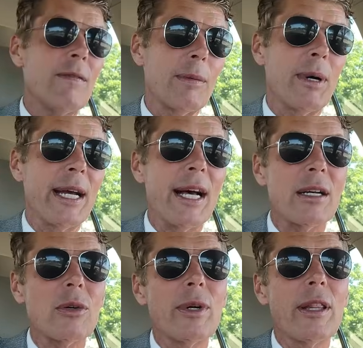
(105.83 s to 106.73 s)
from my
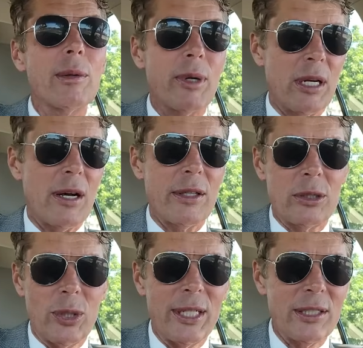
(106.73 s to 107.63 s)
algorithm and all
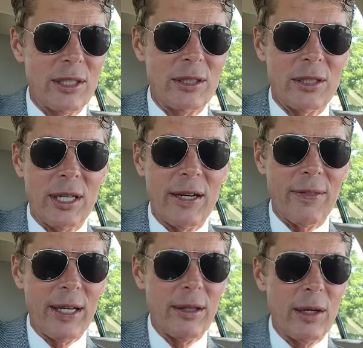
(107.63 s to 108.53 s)
the trends and
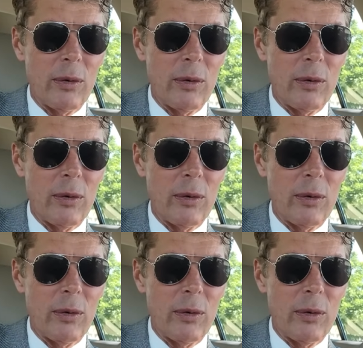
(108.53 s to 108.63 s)
stuff that,